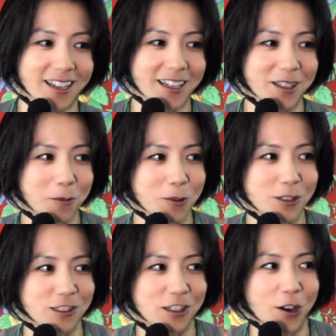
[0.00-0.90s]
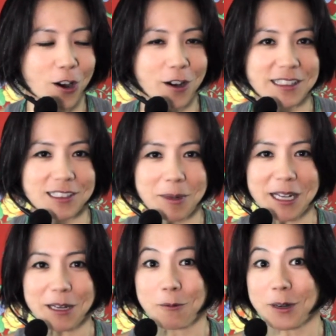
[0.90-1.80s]
In other words, there are as
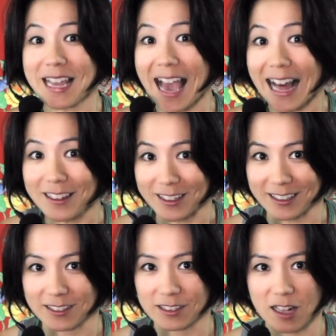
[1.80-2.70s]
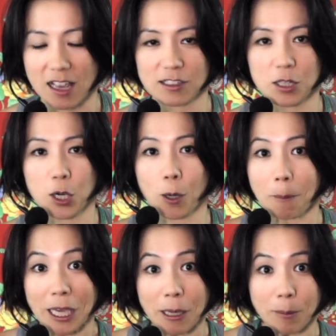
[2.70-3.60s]
many realities as there are
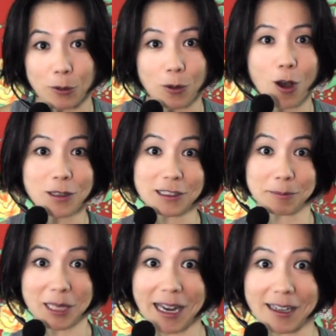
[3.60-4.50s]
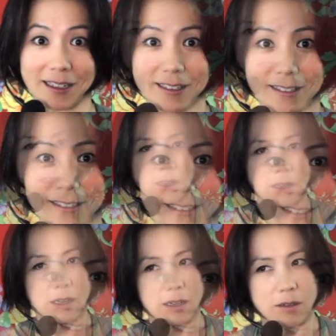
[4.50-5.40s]
people on this planet.
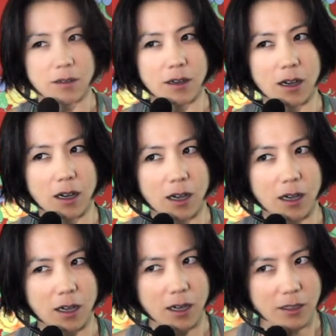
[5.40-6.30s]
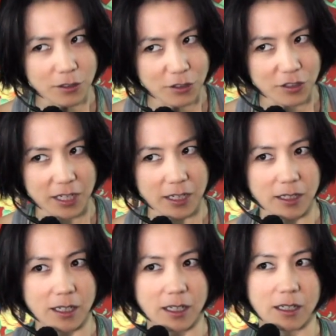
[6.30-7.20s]
Now,
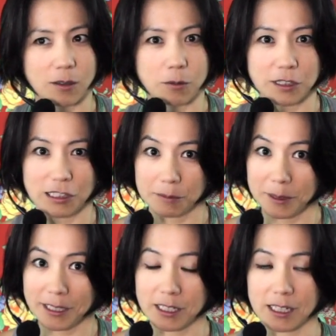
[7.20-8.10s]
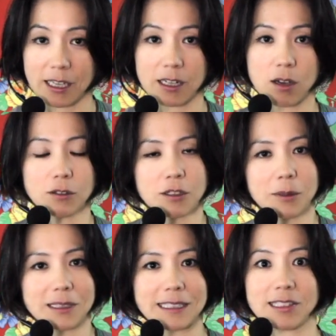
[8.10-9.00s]
understanding, respecting, and
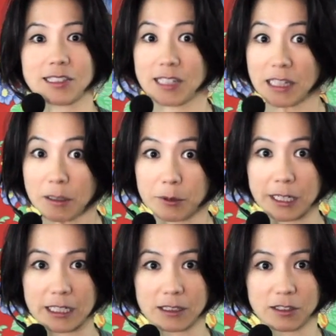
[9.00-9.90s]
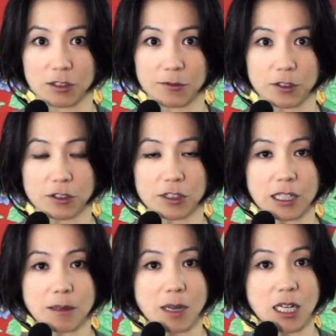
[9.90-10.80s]
ultimately celebrating this
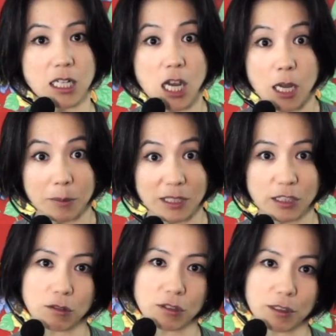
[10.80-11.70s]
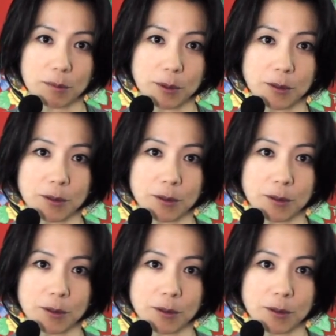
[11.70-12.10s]
diversity may not be so simple.